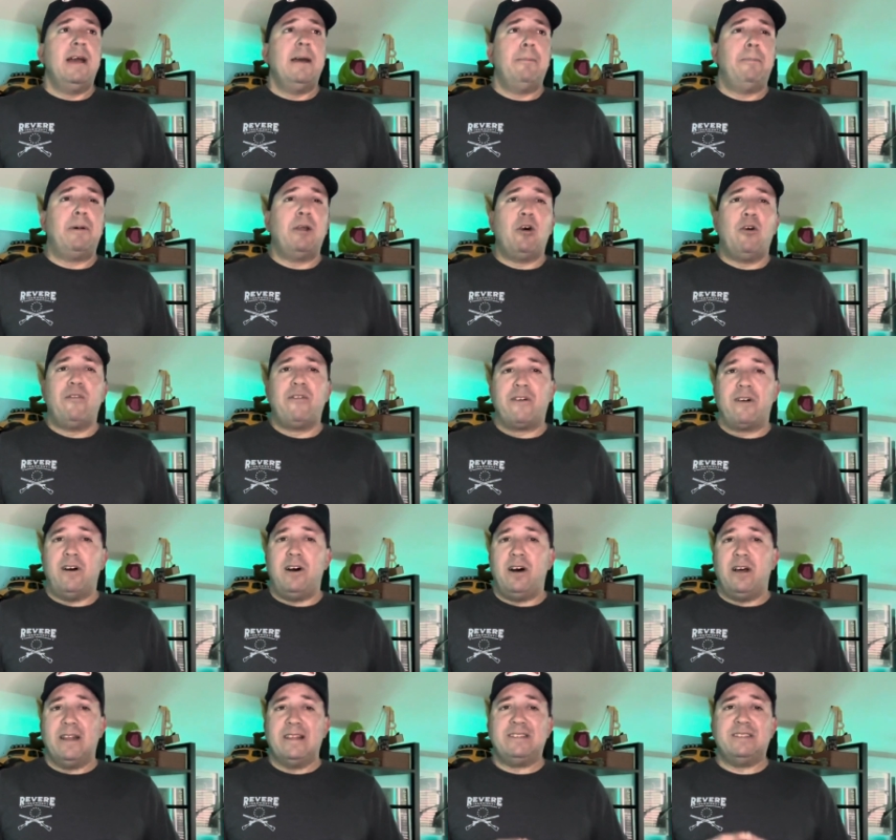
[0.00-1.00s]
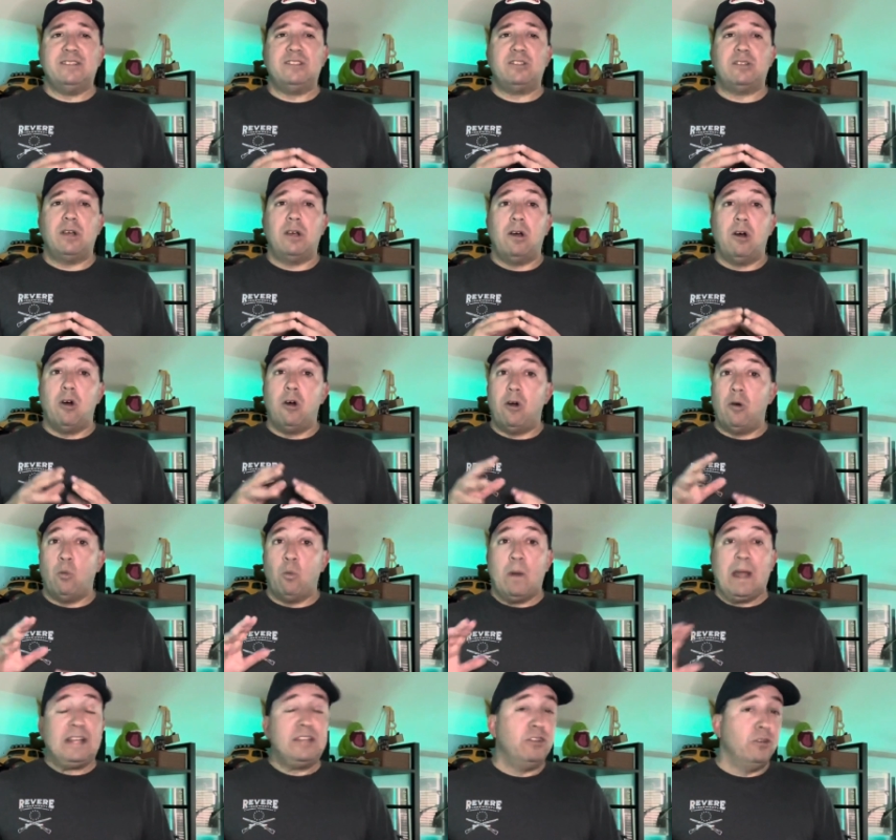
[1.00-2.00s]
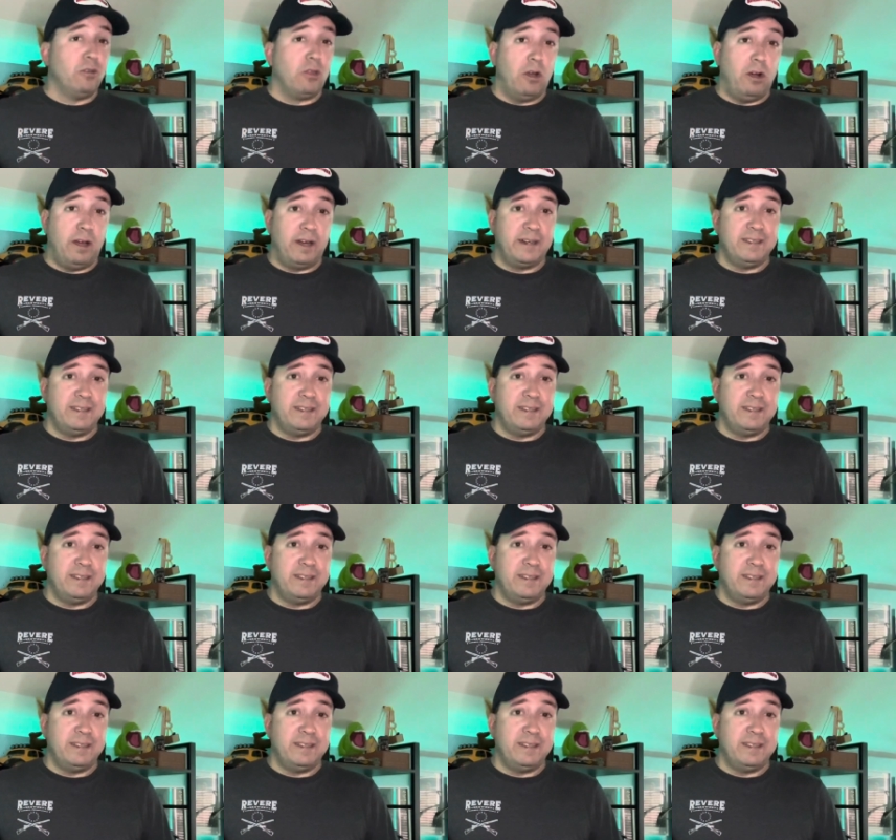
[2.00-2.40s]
But overall, this is way too long.